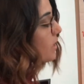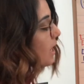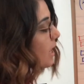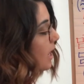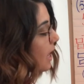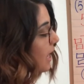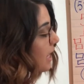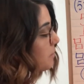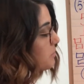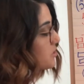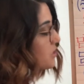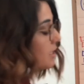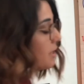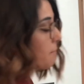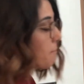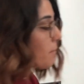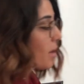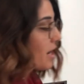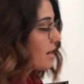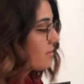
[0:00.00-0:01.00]
And I'm just going
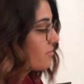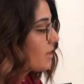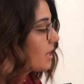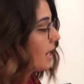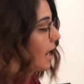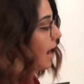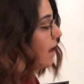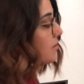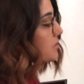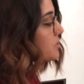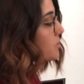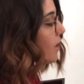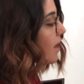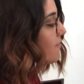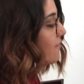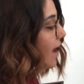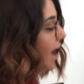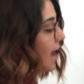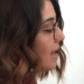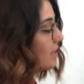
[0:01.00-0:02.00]
to mark that out. So
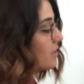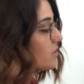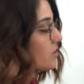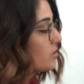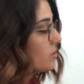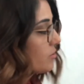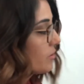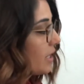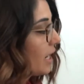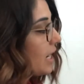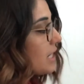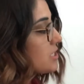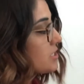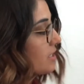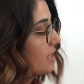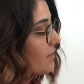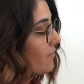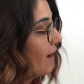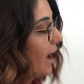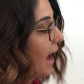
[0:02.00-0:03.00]
I've added the
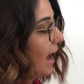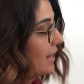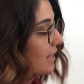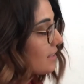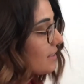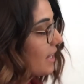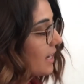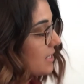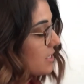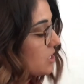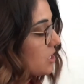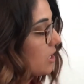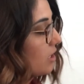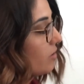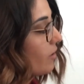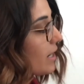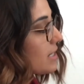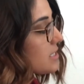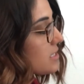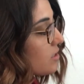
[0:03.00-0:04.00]
300, I've added that
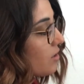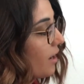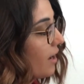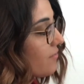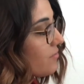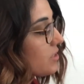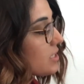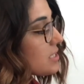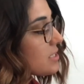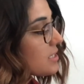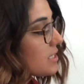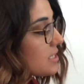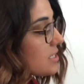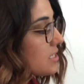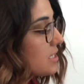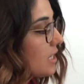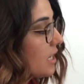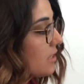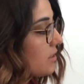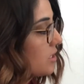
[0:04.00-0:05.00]
2, I still have the
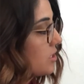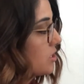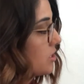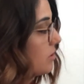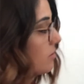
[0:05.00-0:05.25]
60 and the 2